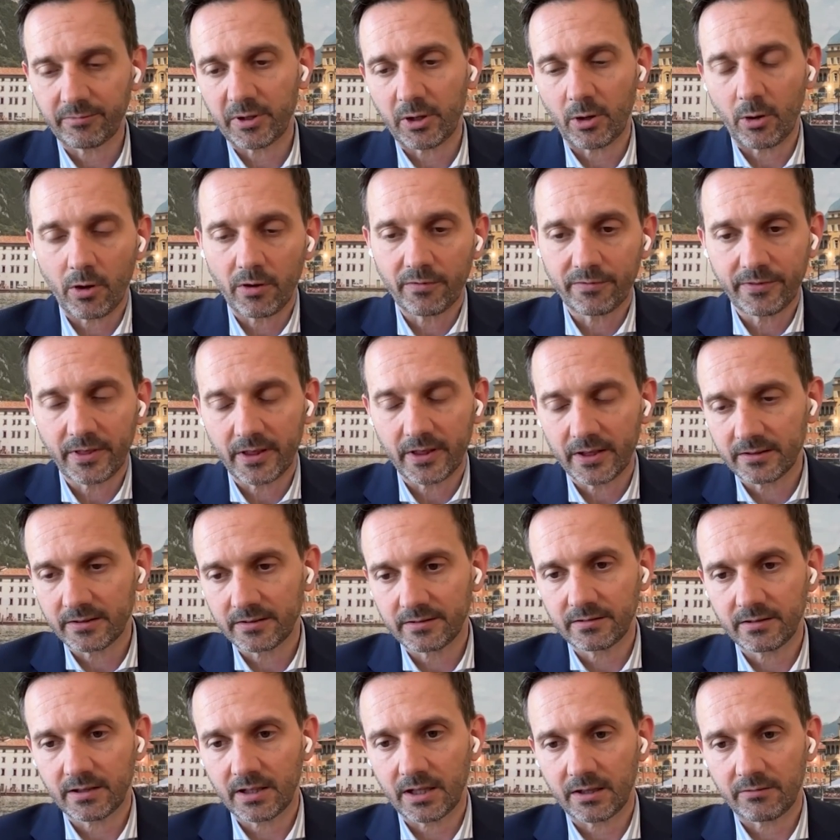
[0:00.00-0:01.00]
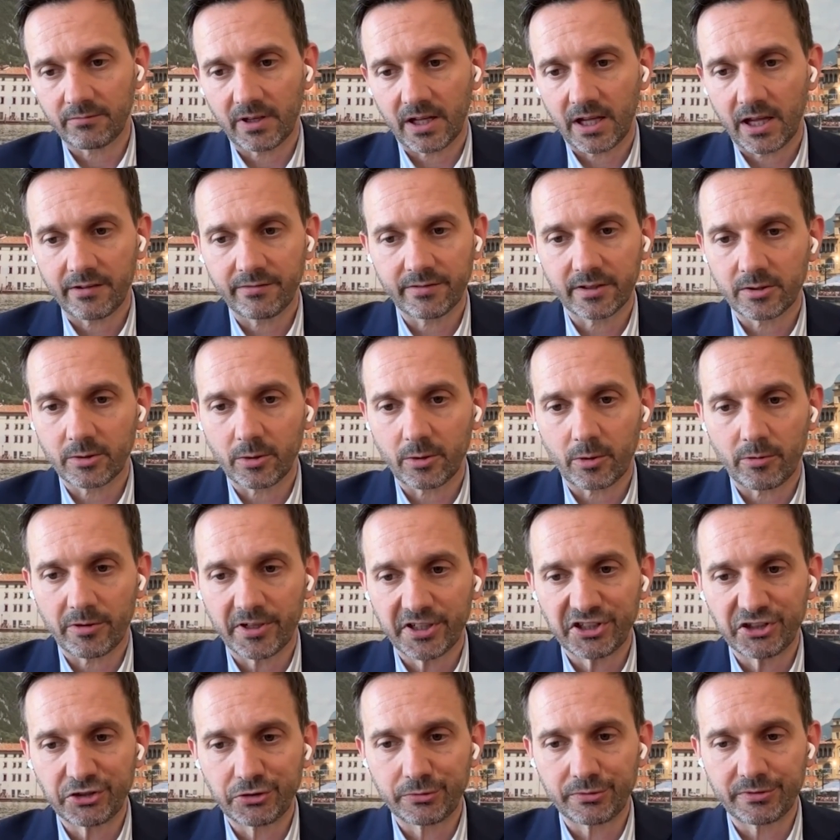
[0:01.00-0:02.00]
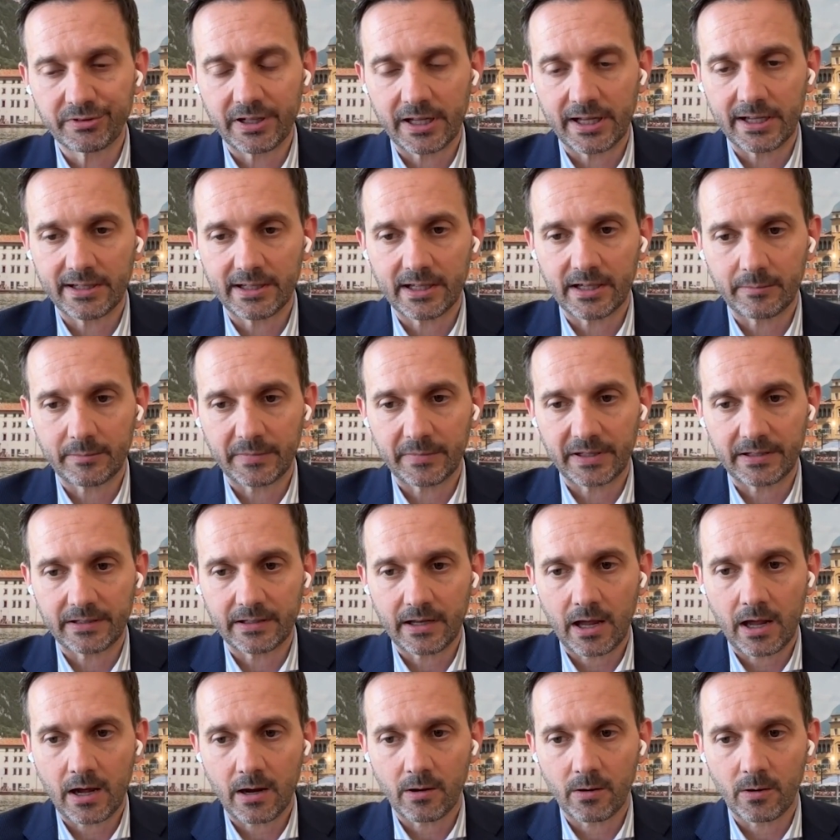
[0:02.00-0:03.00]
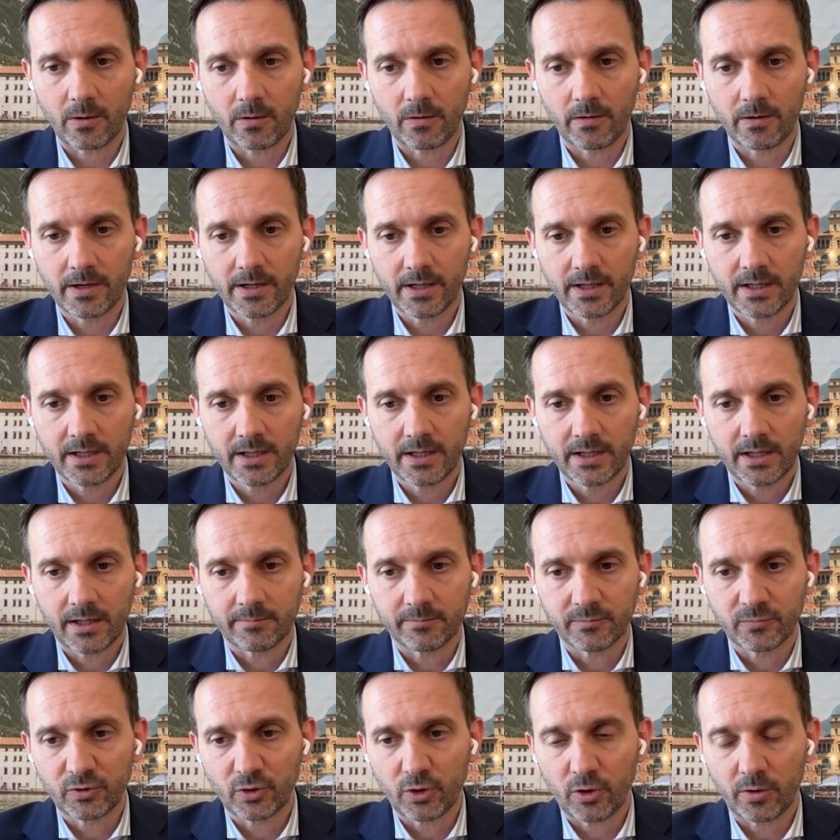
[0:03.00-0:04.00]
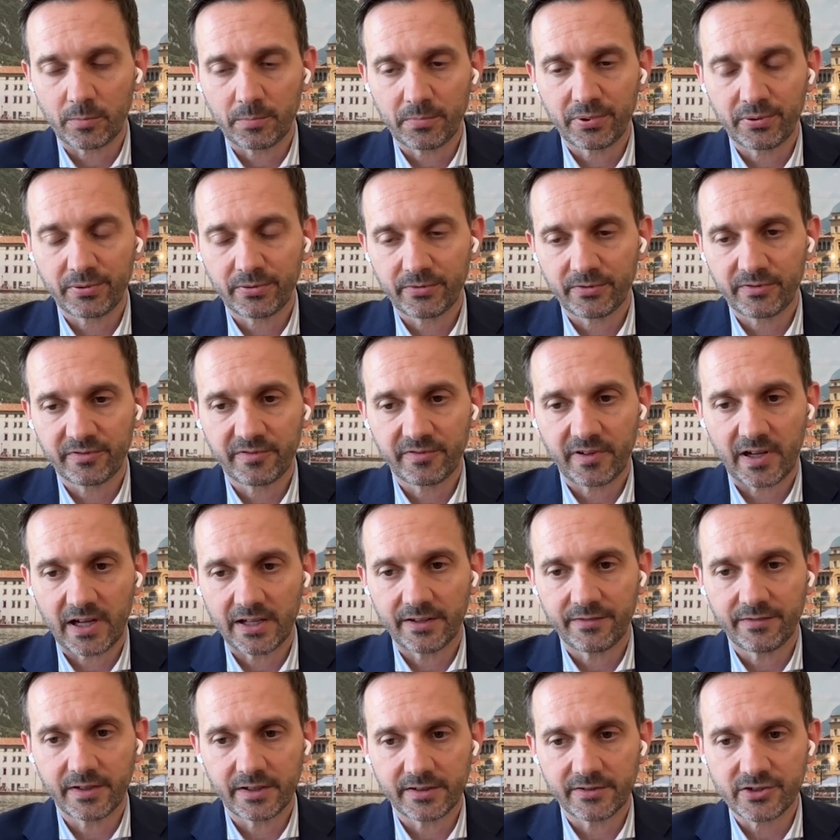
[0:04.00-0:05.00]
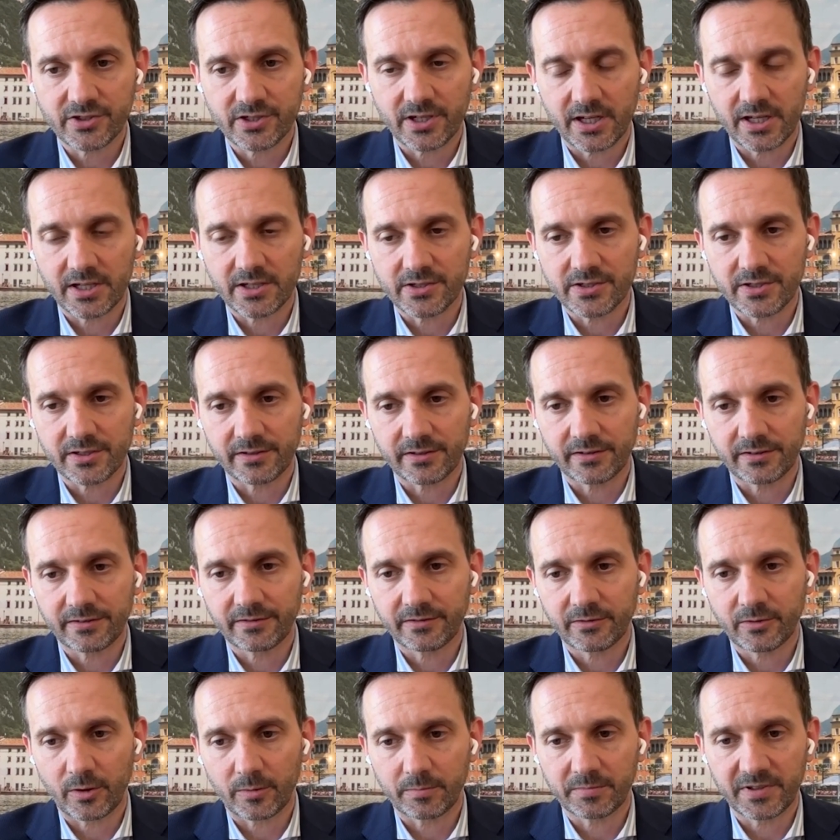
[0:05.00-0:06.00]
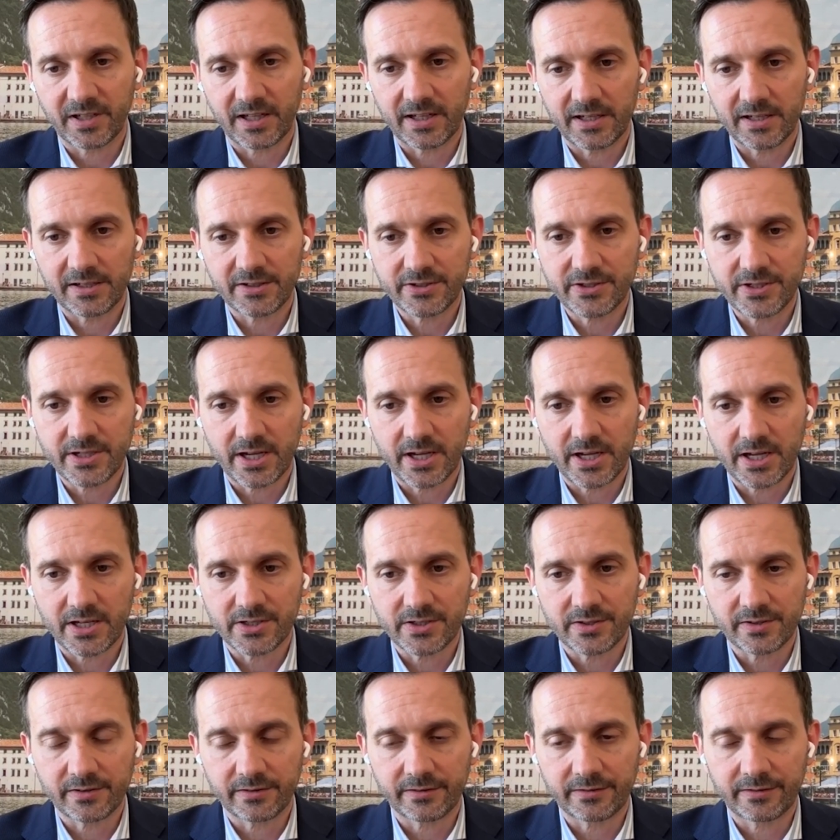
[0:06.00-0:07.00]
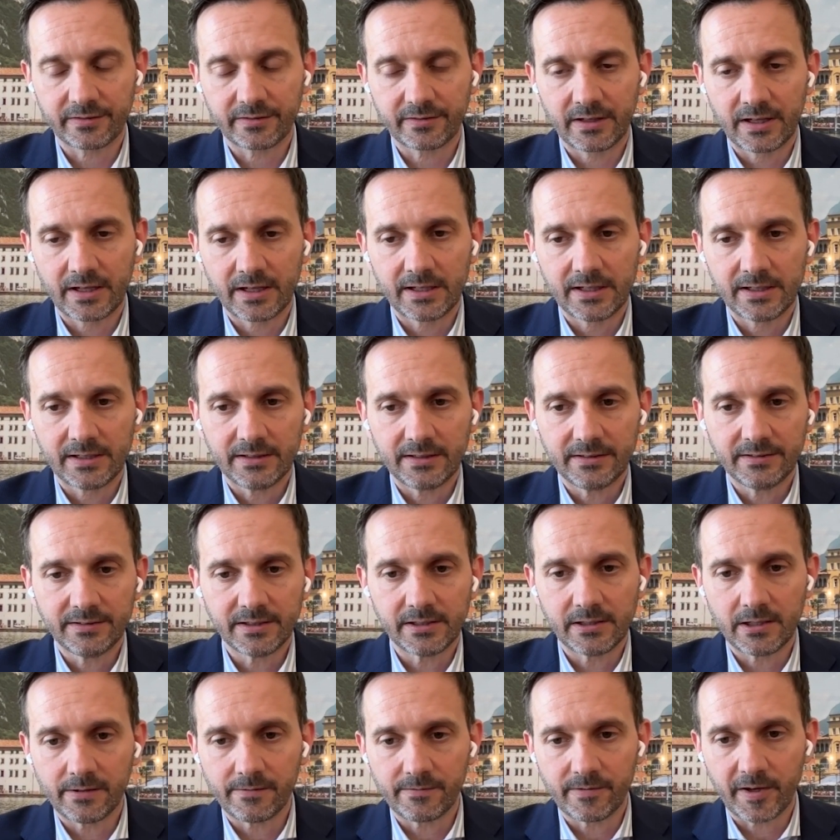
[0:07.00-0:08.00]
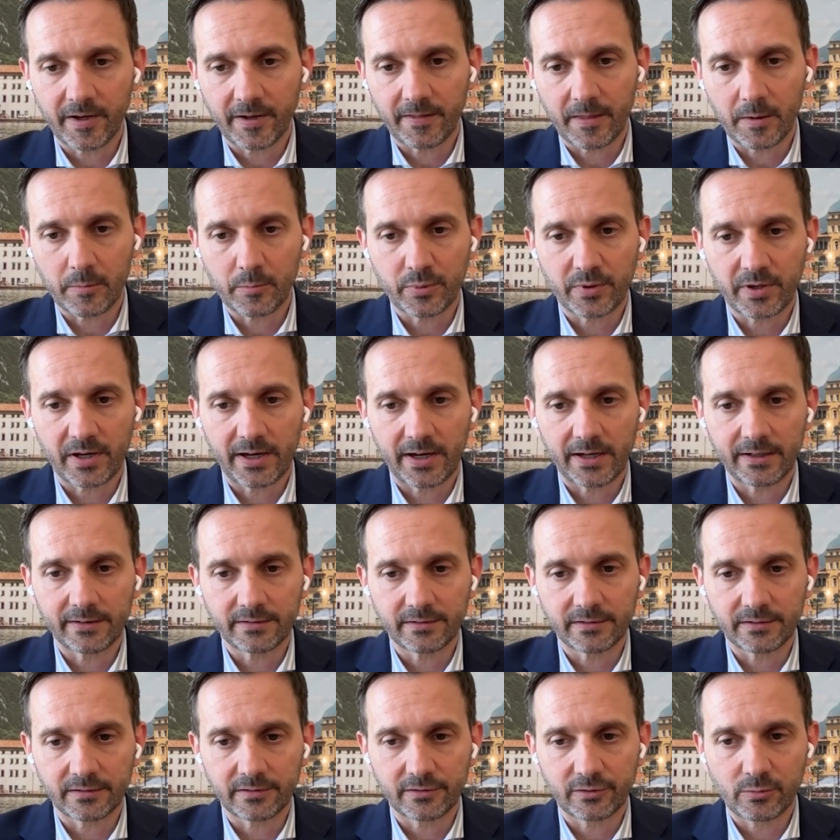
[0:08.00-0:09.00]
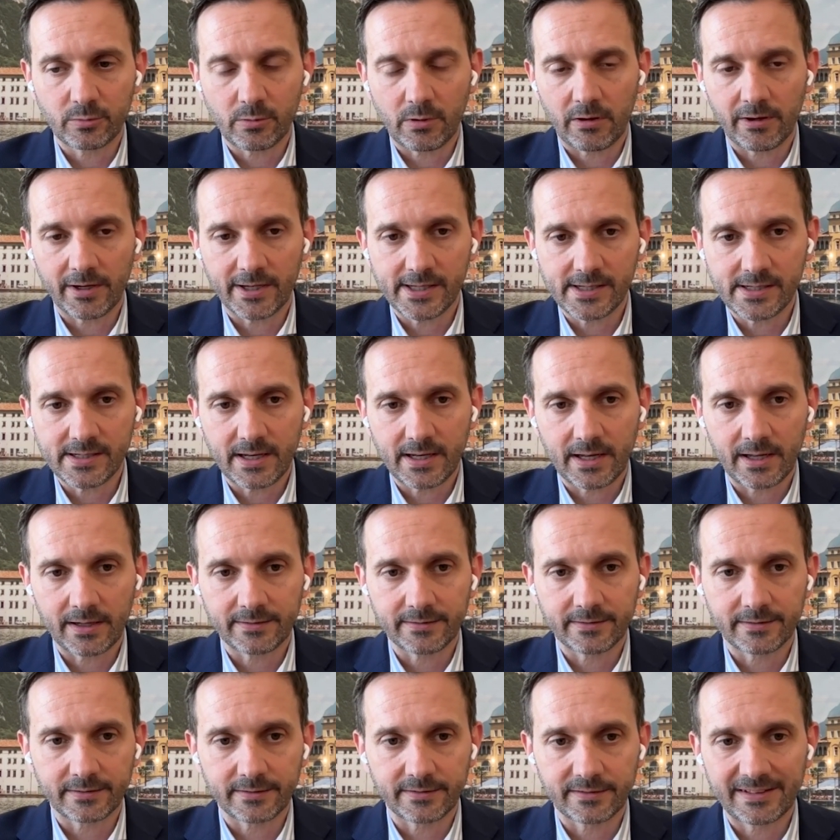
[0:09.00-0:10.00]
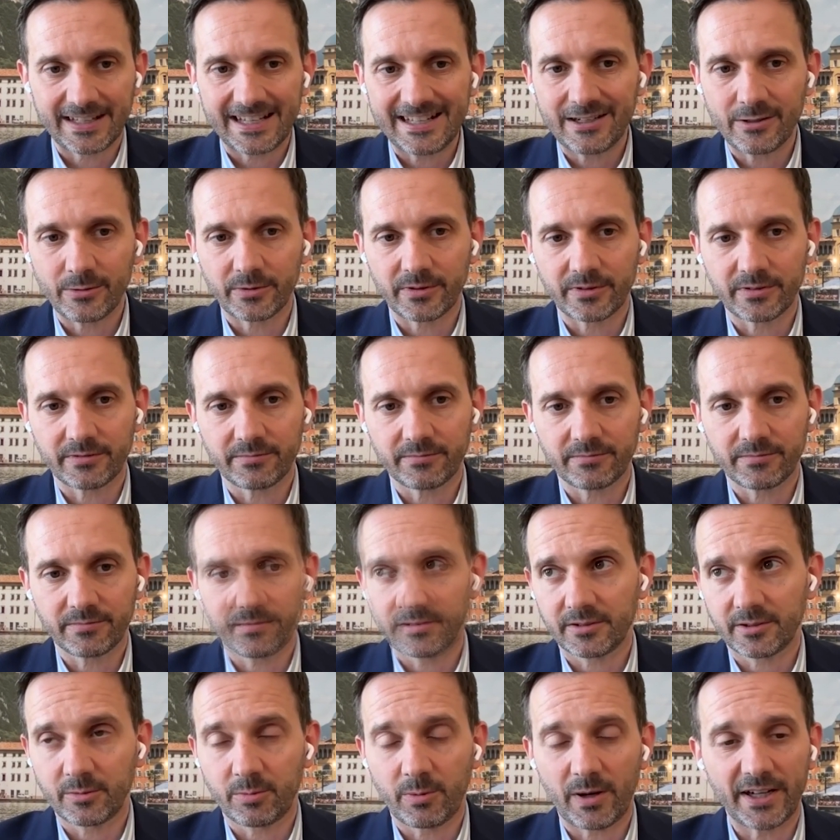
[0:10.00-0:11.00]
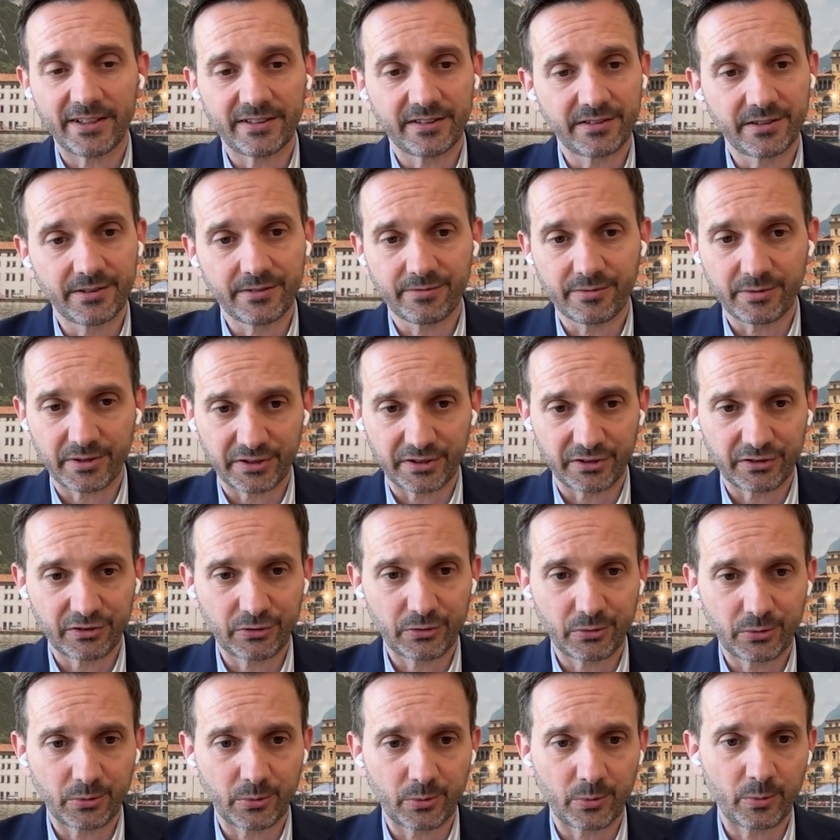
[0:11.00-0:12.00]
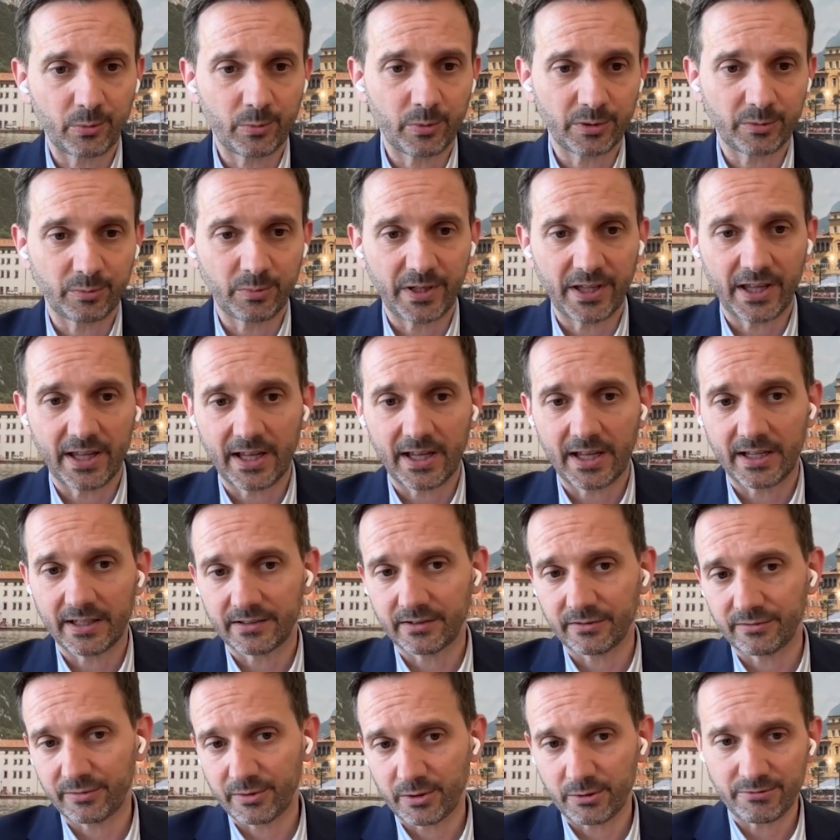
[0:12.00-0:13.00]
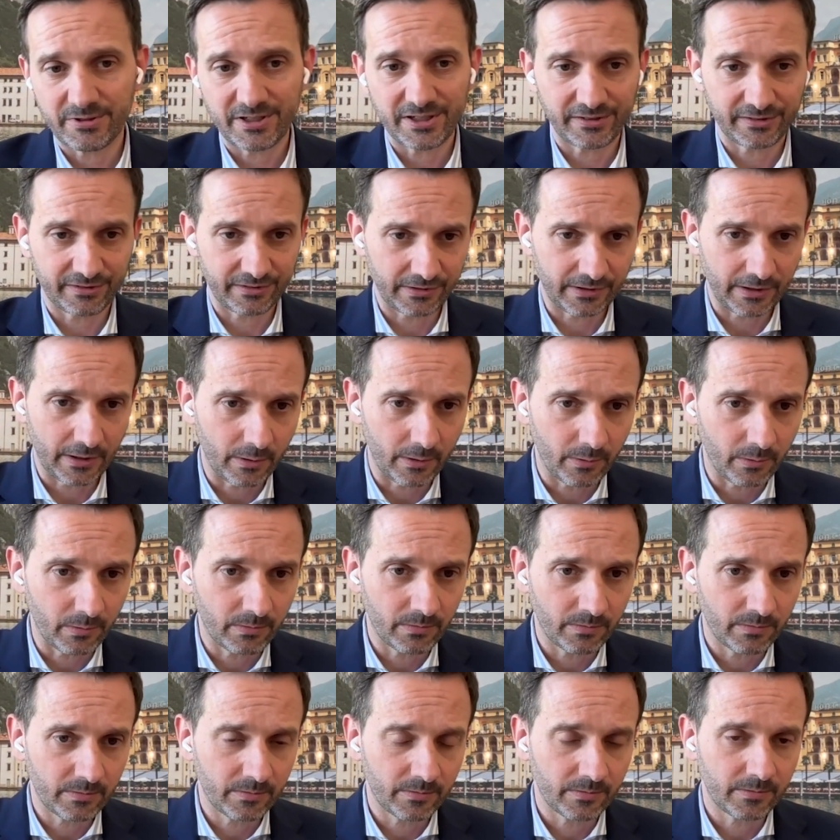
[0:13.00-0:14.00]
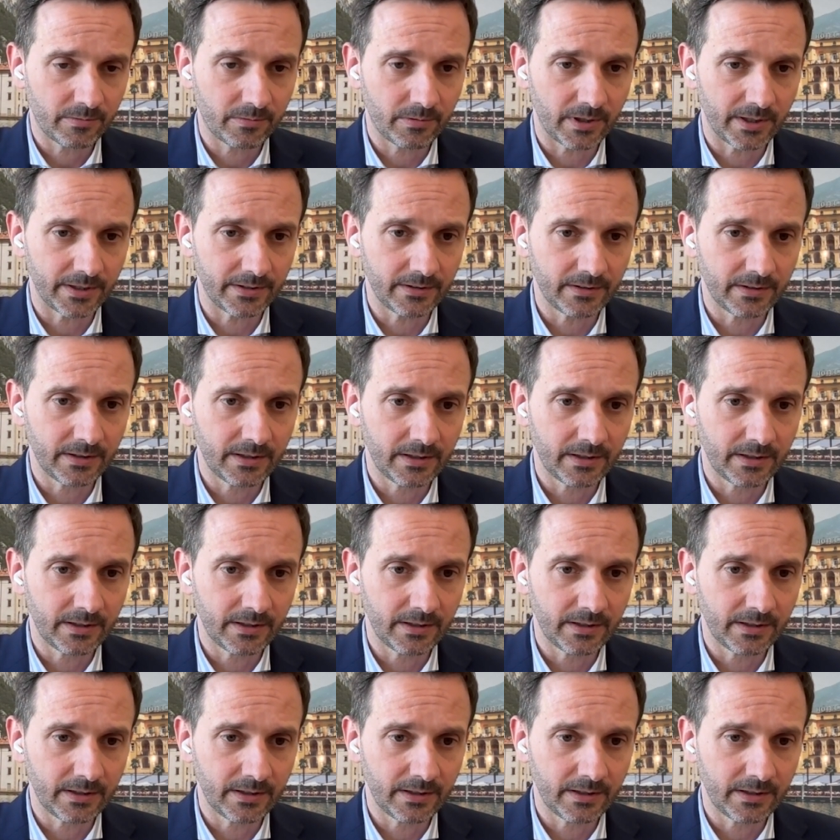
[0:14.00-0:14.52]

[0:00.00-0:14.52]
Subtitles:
And we have that already today. I mean, our top 5 exchanges, top 10 exchanges delivering the prices to our indexes, they look quite different to what we had a few years ago, right?